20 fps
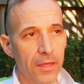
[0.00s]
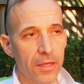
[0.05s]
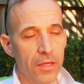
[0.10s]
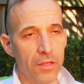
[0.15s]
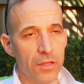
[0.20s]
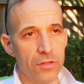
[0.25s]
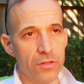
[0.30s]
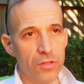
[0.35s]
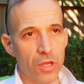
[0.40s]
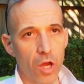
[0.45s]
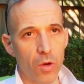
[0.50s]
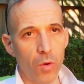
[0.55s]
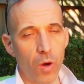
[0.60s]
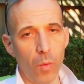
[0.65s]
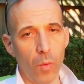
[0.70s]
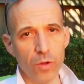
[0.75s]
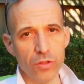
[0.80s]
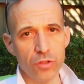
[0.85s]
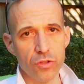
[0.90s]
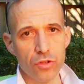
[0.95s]
So I
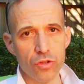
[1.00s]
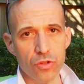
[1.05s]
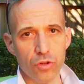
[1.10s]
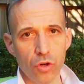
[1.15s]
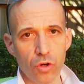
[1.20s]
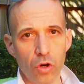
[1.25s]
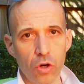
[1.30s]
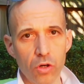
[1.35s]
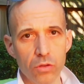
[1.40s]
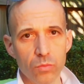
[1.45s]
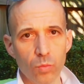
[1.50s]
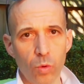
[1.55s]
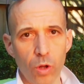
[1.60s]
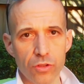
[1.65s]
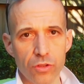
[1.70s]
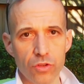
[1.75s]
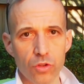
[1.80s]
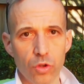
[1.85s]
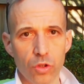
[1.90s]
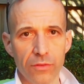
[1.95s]
wasn't sure what
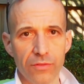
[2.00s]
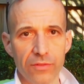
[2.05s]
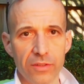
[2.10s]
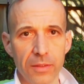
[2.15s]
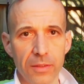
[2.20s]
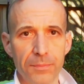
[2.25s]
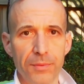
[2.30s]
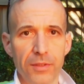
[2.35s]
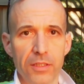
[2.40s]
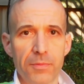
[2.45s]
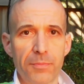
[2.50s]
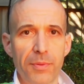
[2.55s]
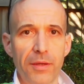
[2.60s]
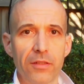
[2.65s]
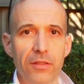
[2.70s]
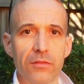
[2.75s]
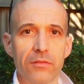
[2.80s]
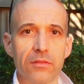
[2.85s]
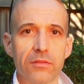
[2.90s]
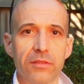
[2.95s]
sort of clipless
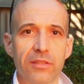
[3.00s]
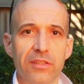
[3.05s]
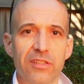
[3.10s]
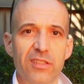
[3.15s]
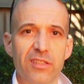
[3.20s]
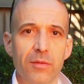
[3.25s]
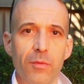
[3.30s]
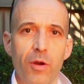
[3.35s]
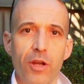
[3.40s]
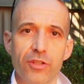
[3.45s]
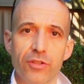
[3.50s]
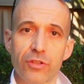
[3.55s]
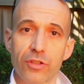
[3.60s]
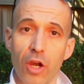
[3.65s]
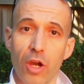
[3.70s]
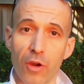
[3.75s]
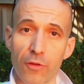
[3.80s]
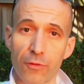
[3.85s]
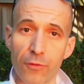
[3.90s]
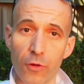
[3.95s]
pedal system I should
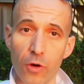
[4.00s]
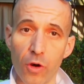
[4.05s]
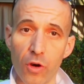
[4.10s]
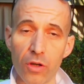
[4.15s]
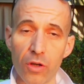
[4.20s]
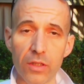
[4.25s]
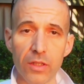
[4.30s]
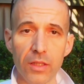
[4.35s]
go for,